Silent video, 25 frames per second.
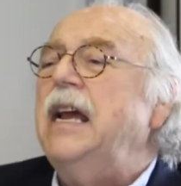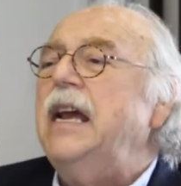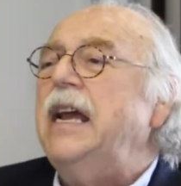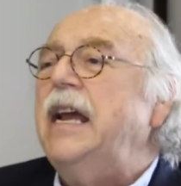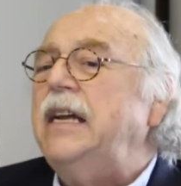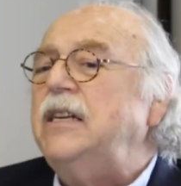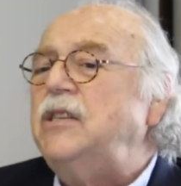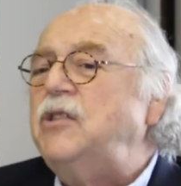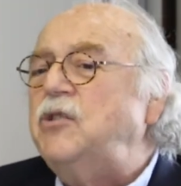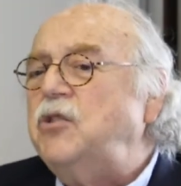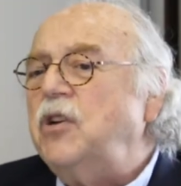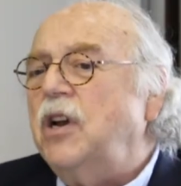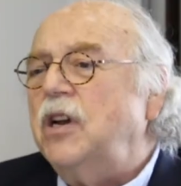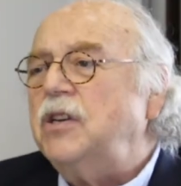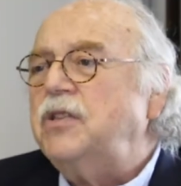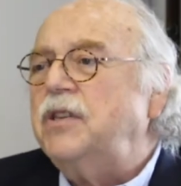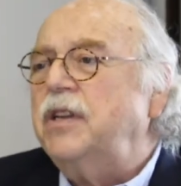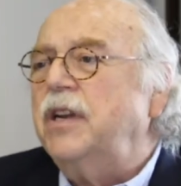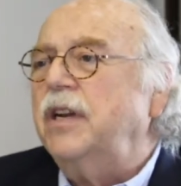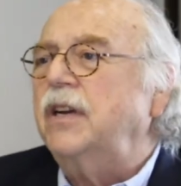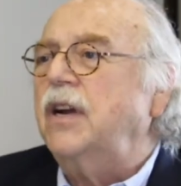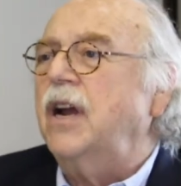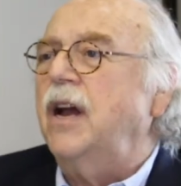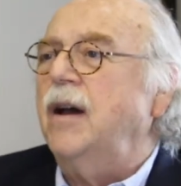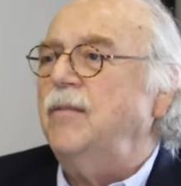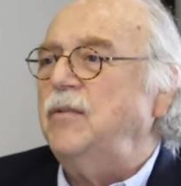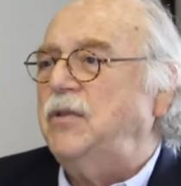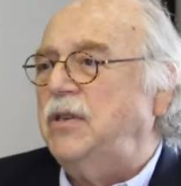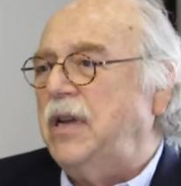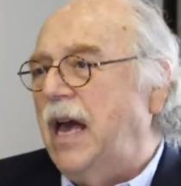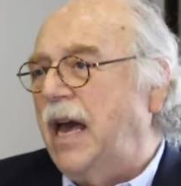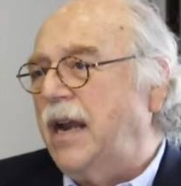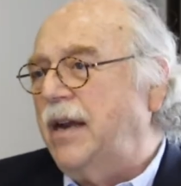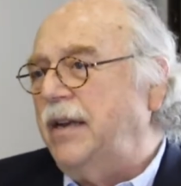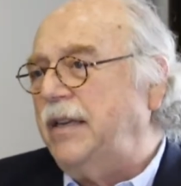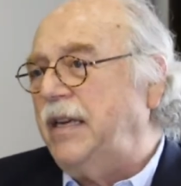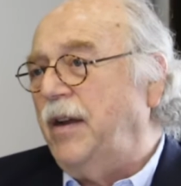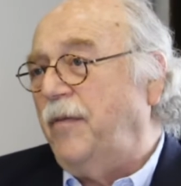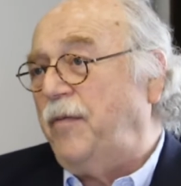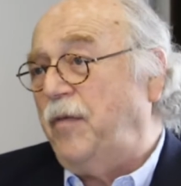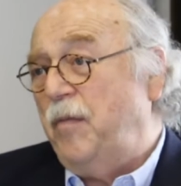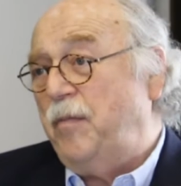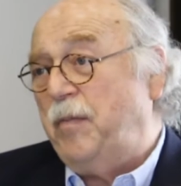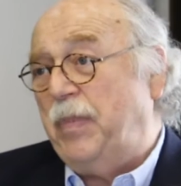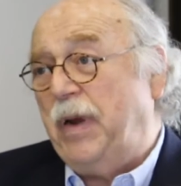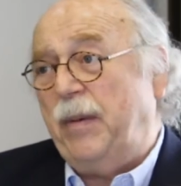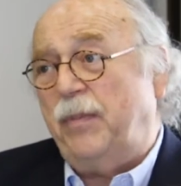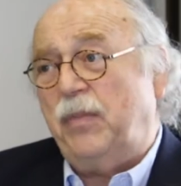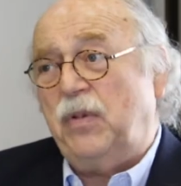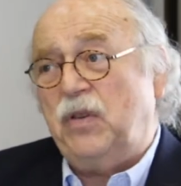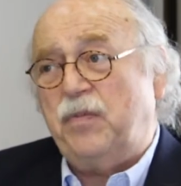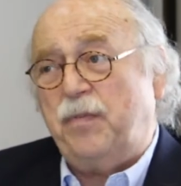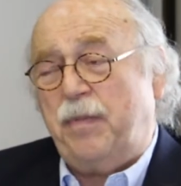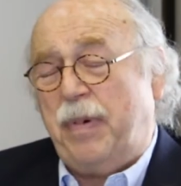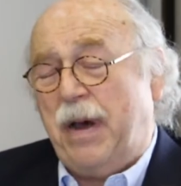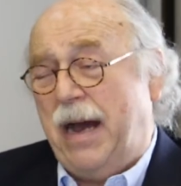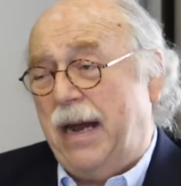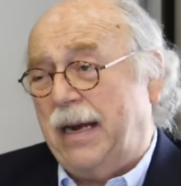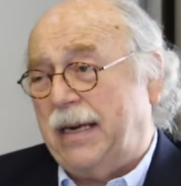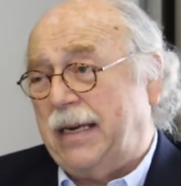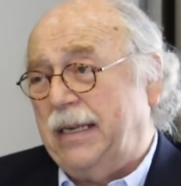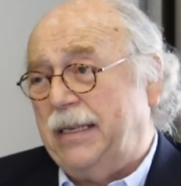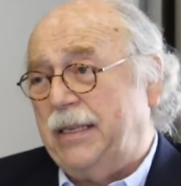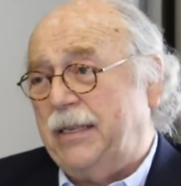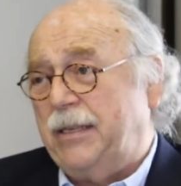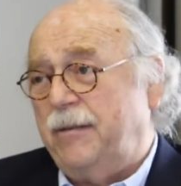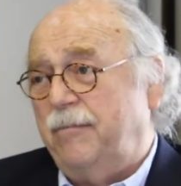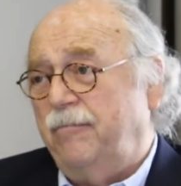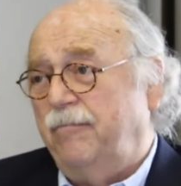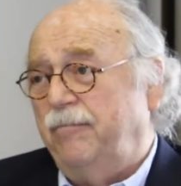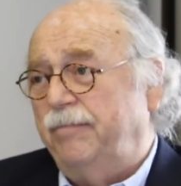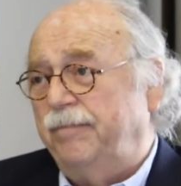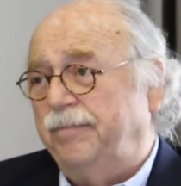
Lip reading: It's just that it comes out of different people's pockets.